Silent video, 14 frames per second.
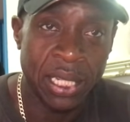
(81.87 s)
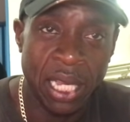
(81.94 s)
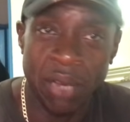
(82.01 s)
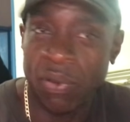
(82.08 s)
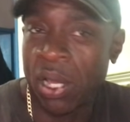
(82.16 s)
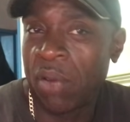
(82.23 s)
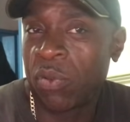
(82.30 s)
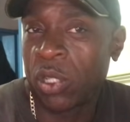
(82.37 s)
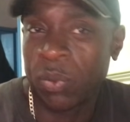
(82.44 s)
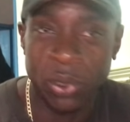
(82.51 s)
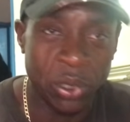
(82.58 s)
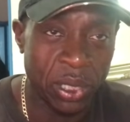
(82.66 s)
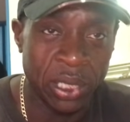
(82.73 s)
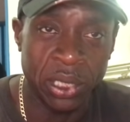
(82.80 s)
Have got to
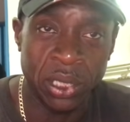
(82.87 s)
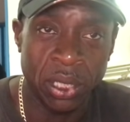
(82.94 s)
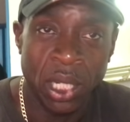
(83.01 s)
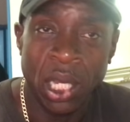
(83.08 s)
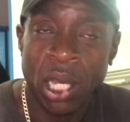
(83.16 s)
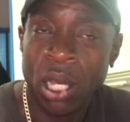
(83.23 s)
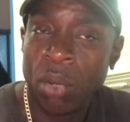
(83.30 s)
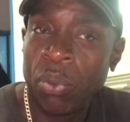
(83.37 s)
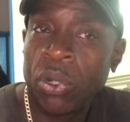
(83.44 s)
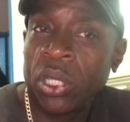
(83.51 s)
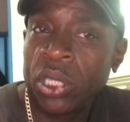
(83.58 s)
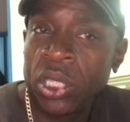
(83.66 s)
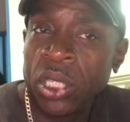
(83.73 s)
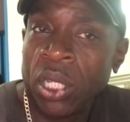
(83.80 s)
be doing to you.
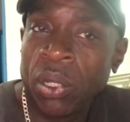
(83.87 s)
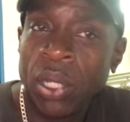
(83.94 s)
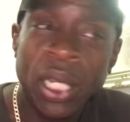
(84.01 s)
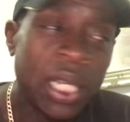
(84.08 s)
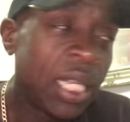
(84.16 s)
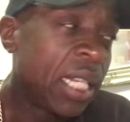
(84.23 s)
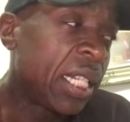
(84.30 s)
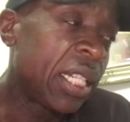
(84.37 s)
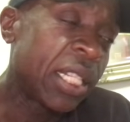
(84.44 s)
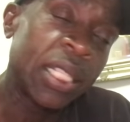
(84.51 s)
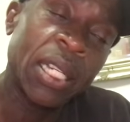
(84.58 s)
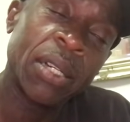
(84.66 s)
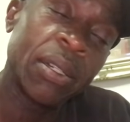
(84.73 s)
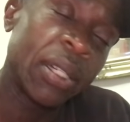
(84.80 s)
Because, you
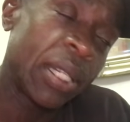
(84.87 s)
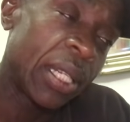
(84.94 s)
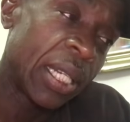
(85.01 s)
know,